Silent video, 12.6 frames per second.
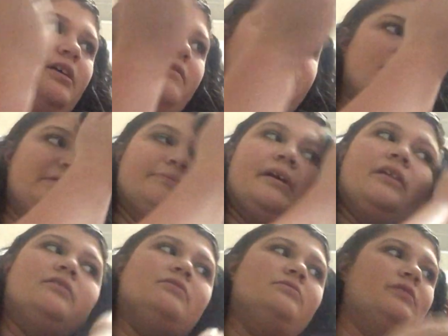love the
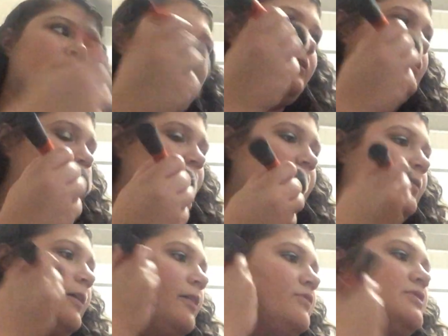smell, and I
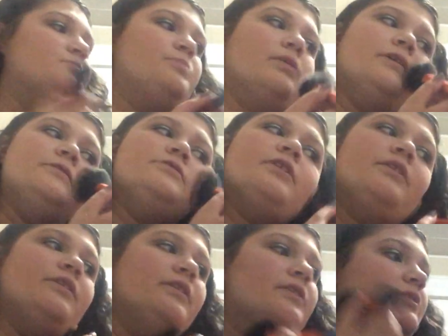love this bronzer. I
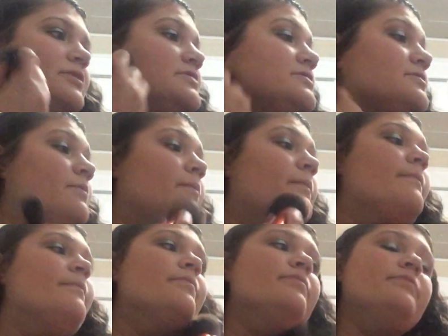think it is
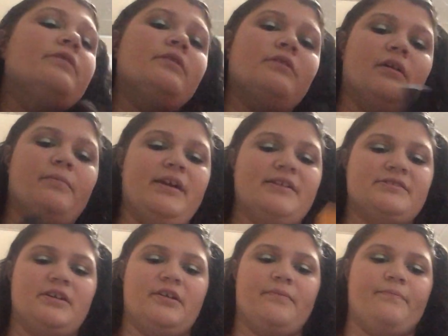
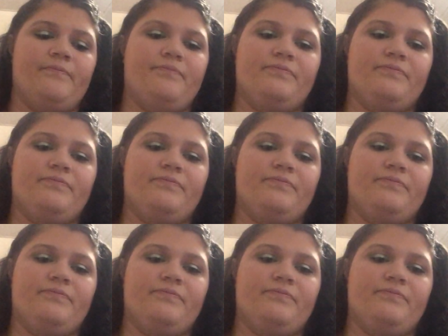amazing.